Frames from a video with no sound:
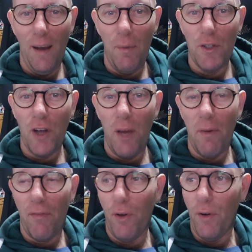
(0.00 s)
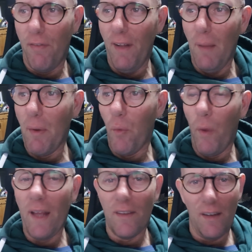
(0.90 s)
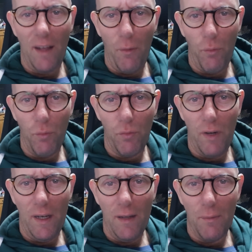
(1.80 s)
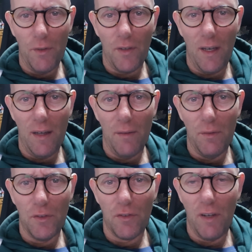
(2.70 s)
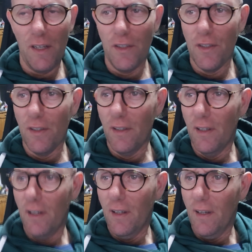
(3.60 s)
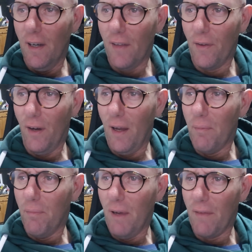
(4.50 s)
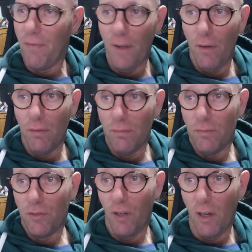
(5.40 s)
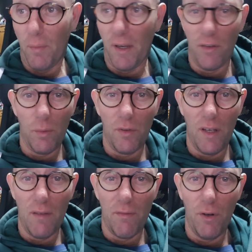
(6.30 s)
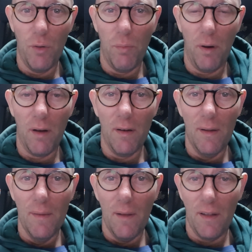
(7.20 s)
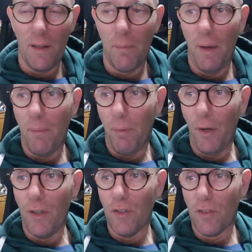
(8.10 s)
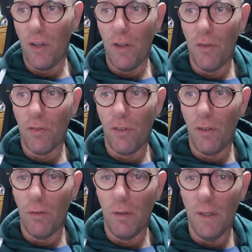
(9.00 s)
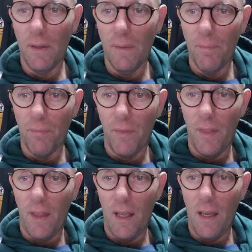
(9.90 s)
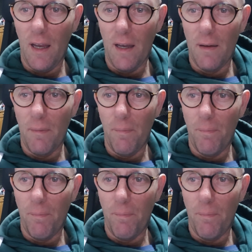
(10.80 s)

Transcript: I'm enjoying my food. I felt a bit weak today. Really, it was uh, it was strange. I thought I'd I'd feel stronger because I was eating food, but I think my body just got used to the uh,